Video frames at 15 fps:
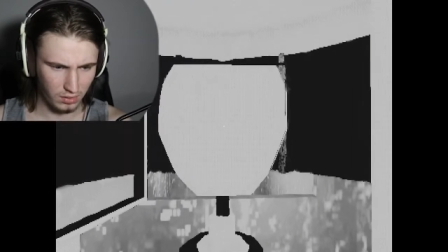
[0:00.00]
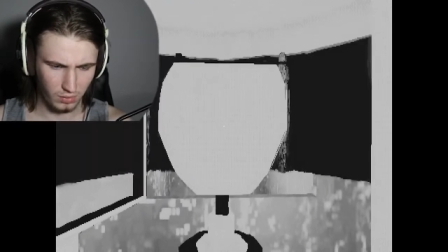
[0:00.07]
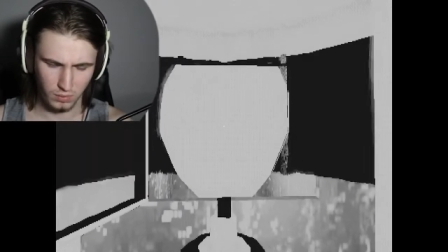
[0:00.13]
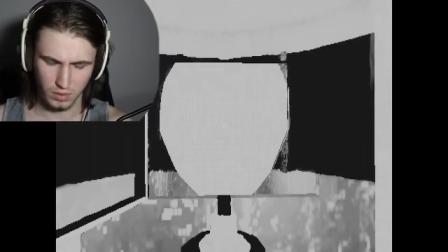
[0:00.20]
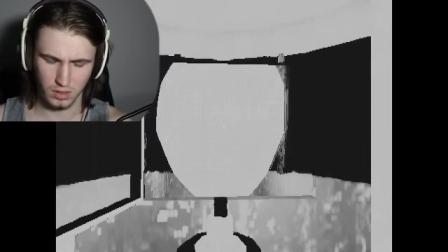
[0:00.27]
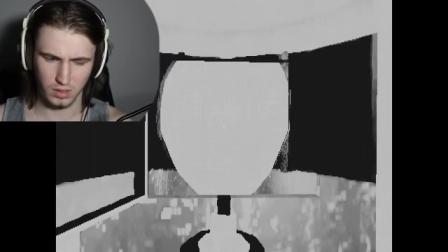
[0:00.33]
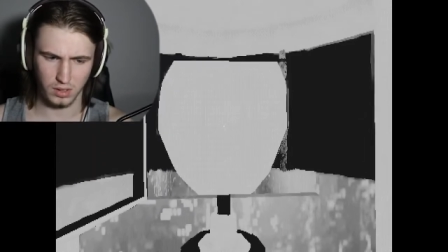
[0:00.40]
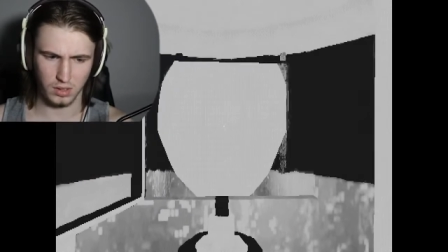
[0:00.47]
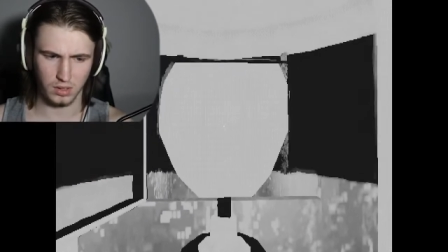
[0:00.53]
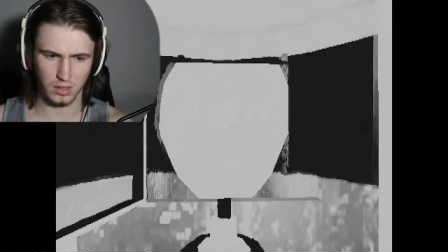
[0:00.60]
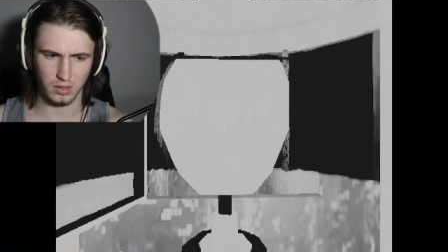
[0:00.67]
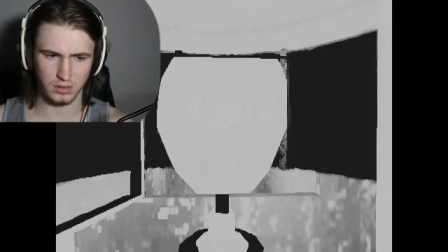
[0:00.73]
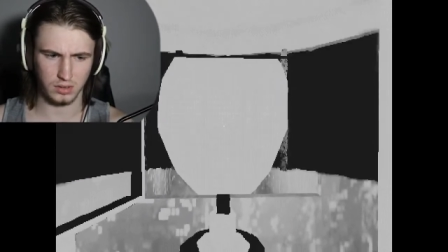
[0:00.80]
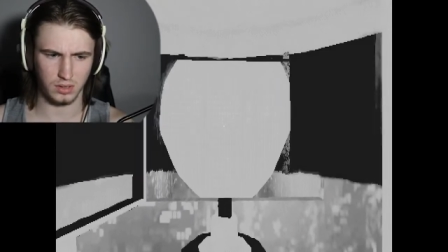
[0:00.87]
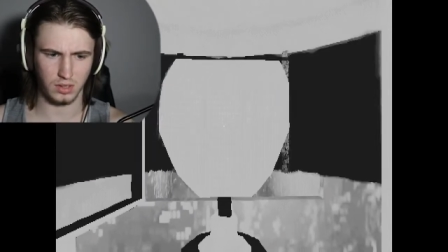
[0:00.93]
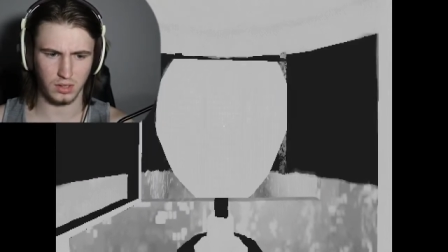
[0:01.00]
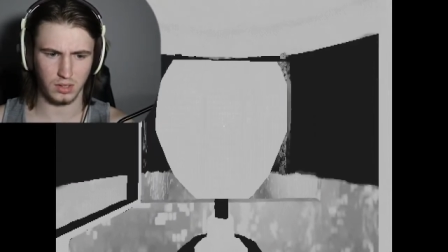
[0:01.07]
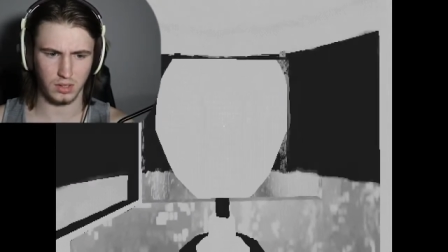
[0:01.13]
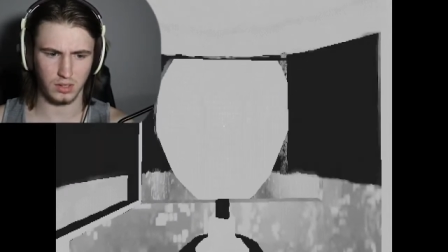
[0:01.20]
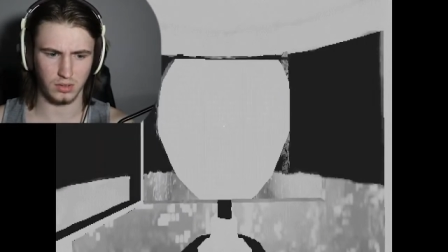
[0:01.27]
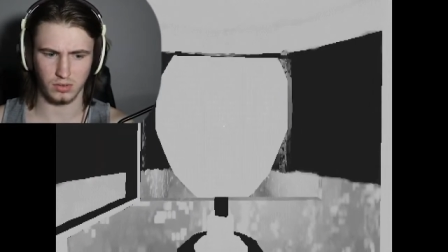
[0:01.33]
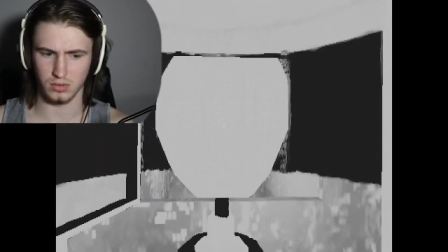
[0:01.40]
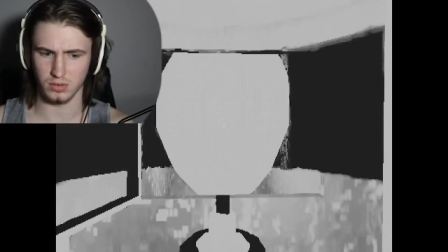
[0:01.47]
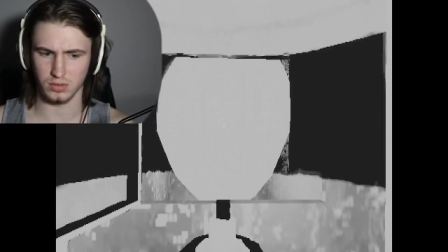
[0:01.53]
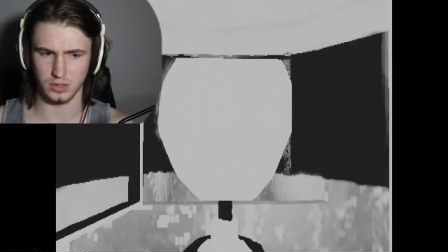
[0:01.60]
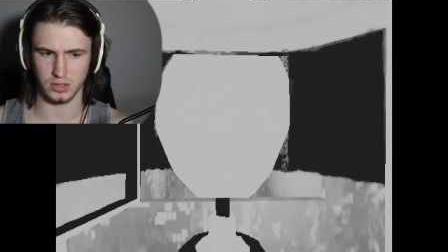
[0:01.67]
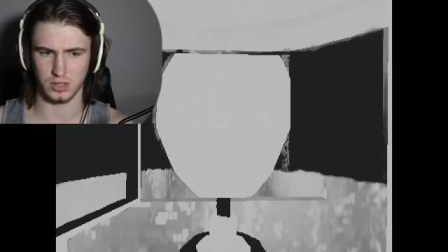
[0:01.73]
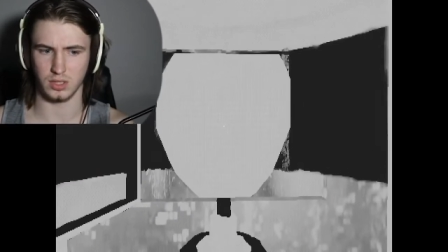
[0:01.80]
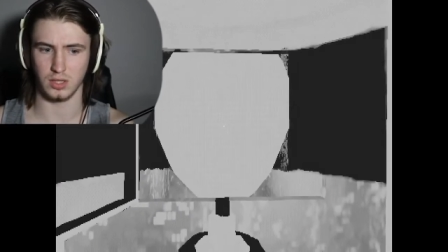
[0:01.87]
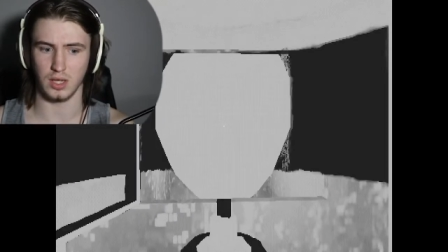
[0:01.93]
What the... You're
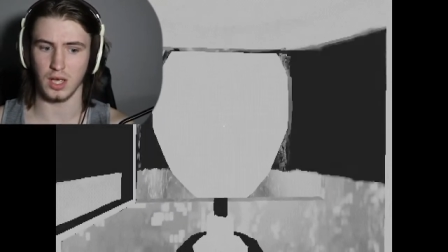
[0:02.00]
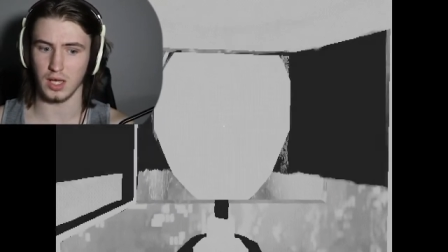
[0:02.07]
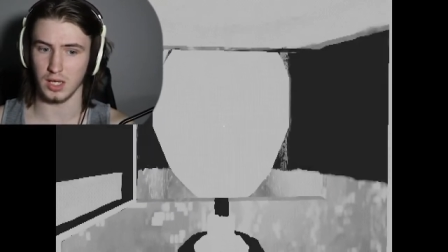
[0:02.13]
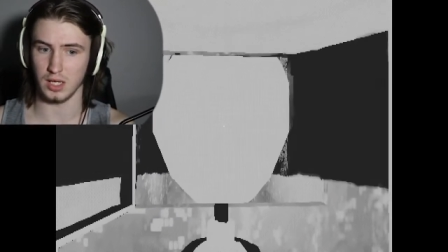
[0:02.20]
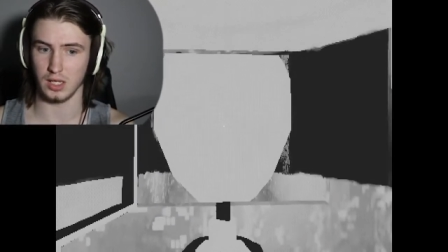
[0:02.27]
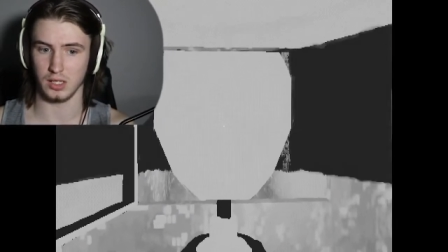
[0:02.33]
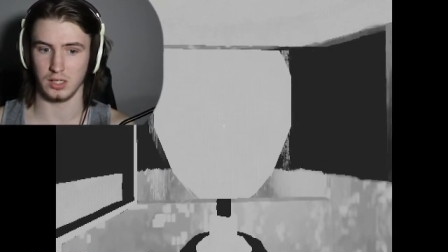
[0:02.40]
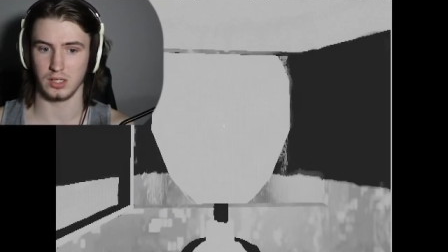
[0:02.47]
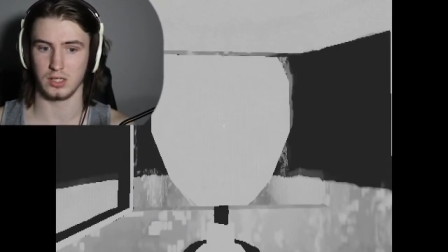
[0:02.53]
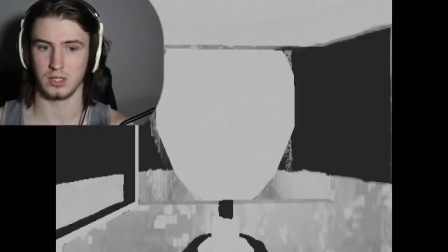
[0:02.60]
just a light.